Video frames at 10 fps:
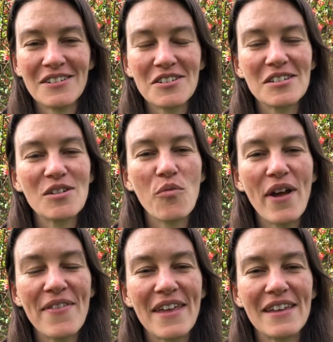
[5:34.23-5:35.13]
just in a
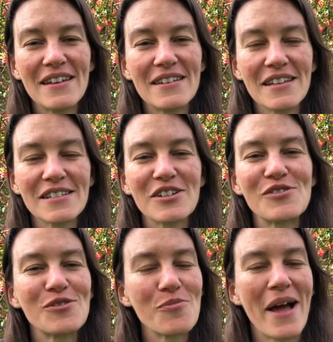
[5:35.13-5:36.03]
way that doesn't
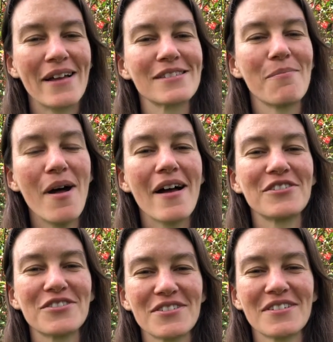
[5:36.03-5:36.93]
consume as
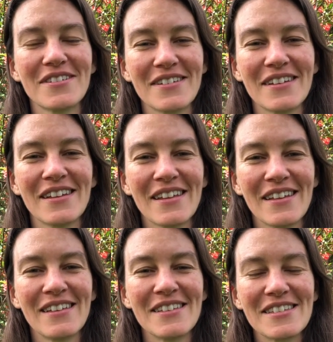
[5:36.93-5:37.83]
much.
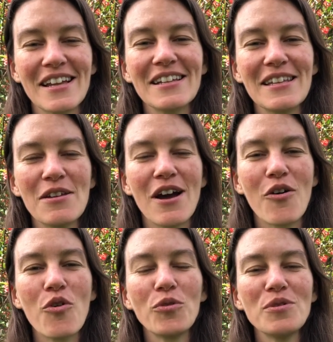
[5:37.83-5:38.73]
Suddenly a
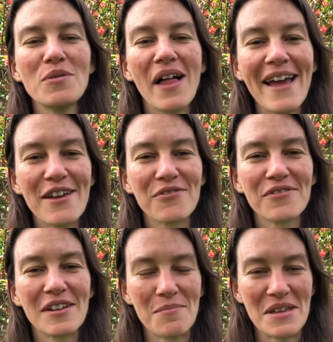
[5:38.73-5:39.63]
whole new
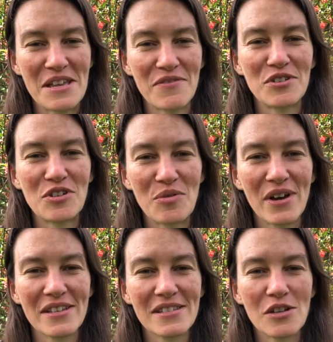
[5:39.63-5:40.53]
life can be given to
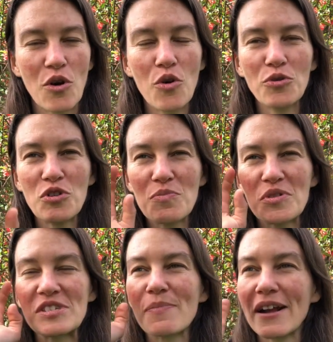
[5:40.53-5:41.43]
us and a whole new
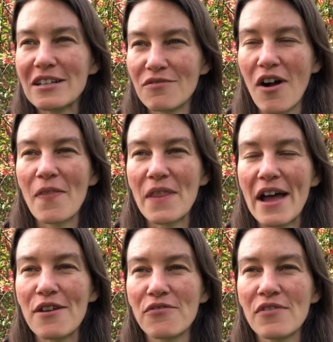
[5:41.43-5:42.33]
perspective on
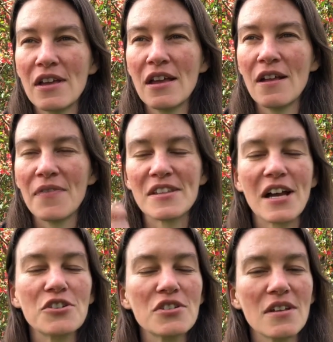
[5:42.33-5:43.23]
life that's
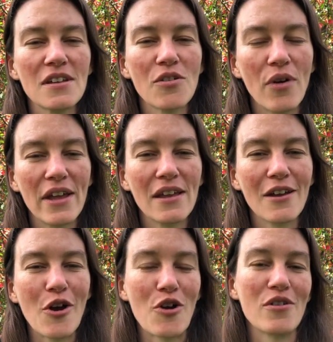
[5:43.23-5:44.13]
actually quite
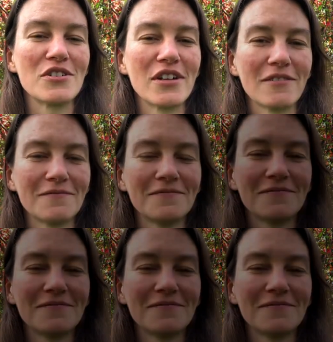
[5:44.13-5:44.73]
encouraging.